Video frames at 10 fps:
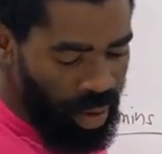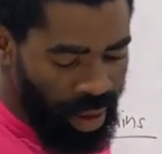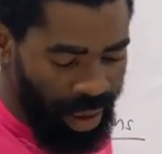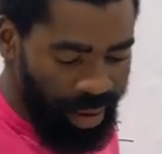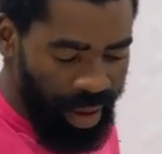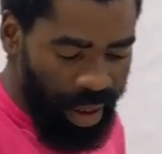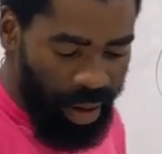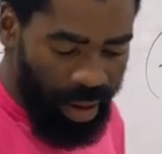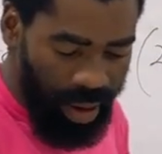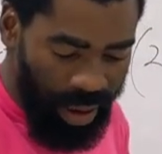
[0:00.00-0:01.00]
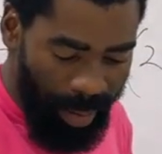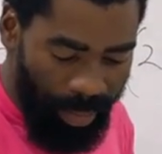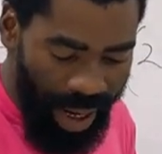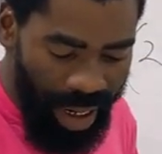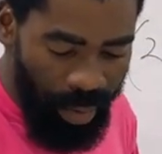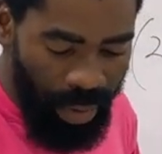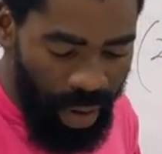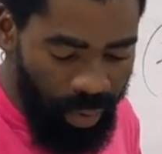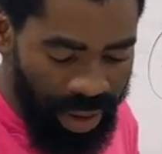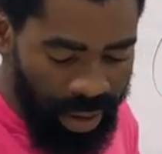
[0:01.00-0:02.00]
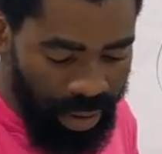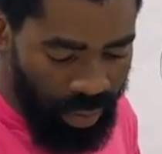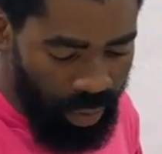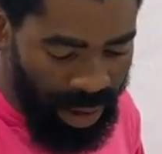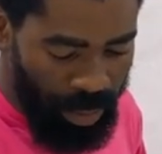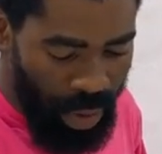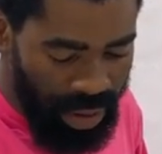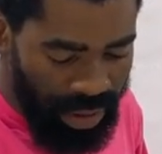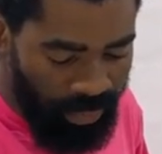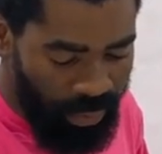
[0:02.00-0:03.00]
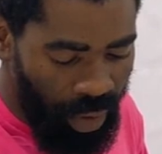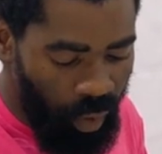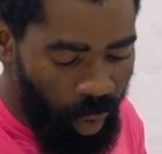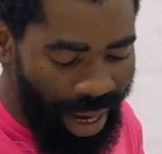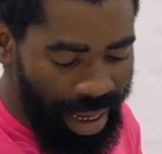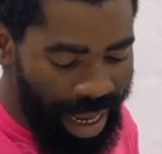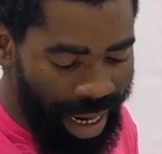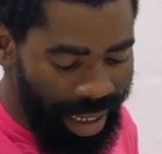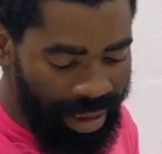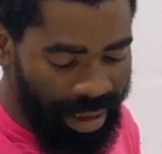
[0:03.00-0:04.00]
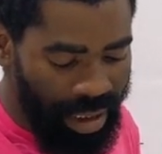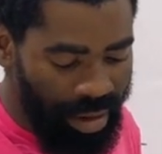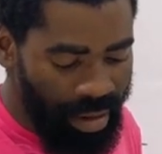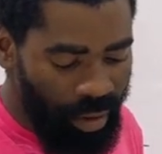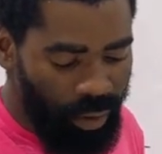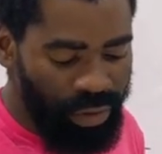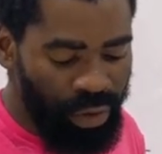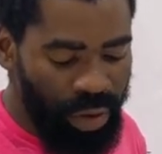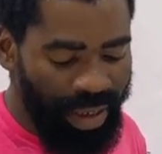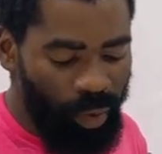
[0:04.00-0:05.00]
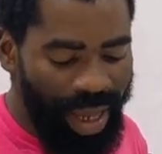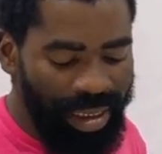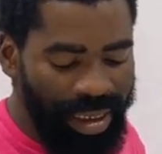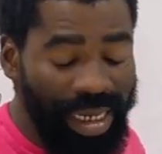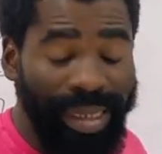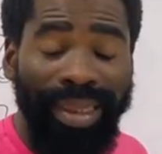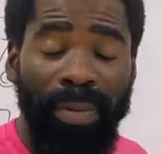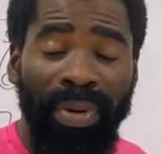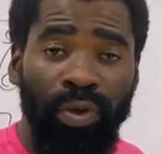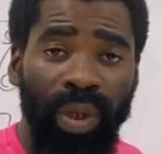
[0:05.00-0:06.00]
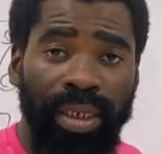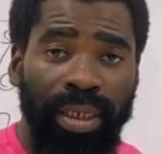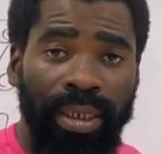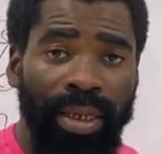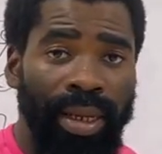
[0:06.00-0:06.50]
Okay. A pineapple which was bought for 1 Ghana cedi was sold at 1 cedi 30 pesos.